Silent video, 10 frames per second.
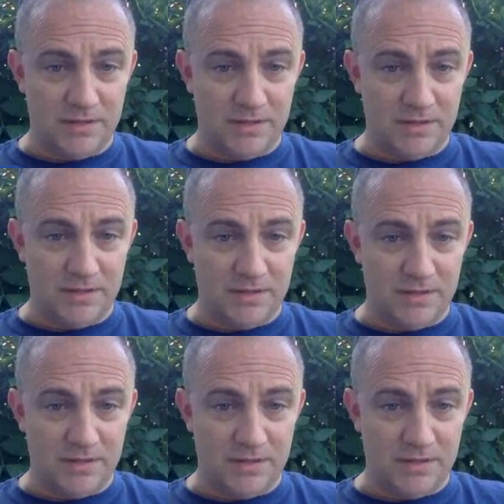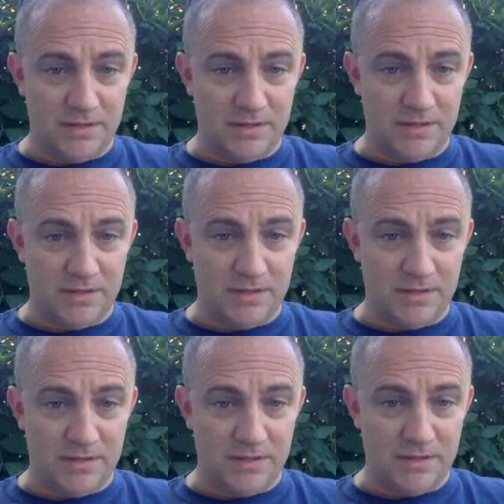Okay.
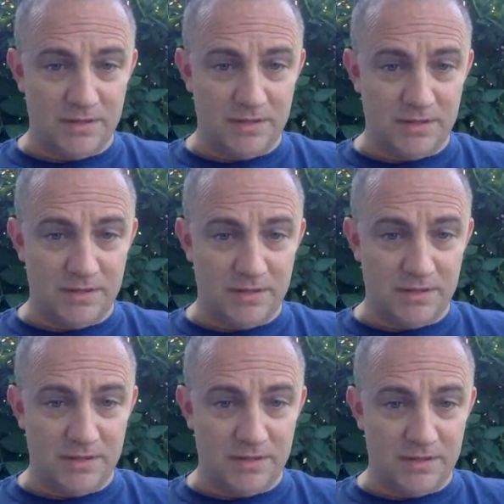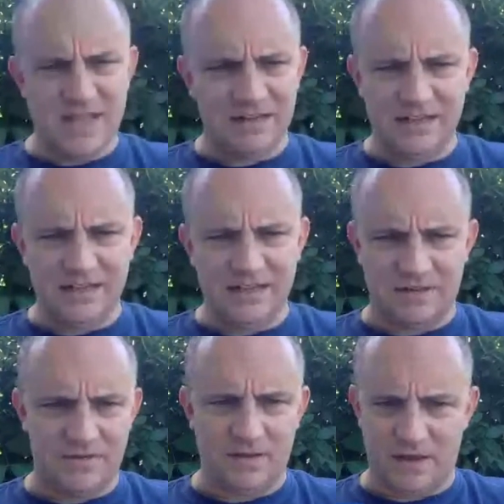And he's not an elite defender.